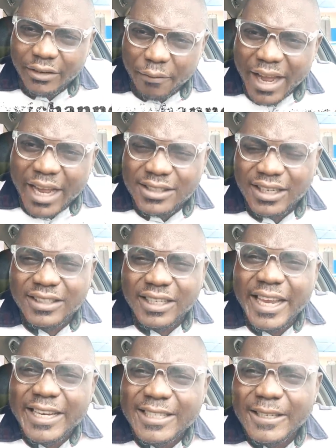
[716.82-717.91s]
reverse is the
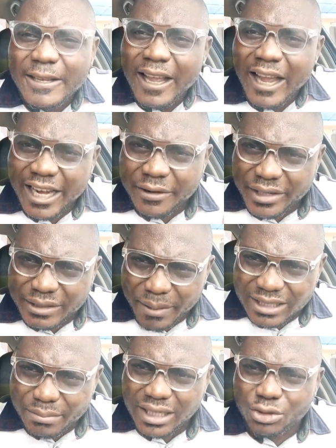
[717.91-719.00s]
case. And you
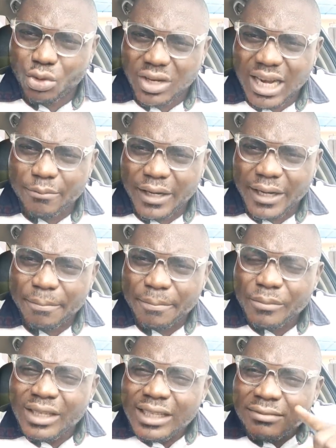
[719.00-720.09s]
expect me to clap for them.
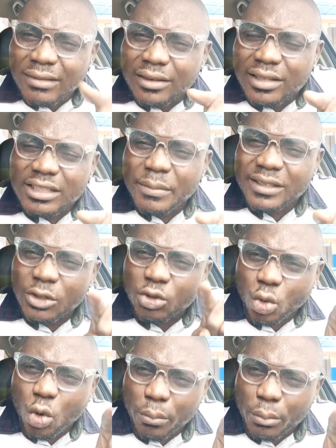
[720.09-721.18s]
Take this
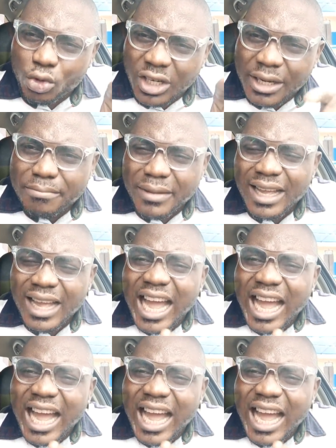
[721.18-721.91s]
message to Hope Uzodimma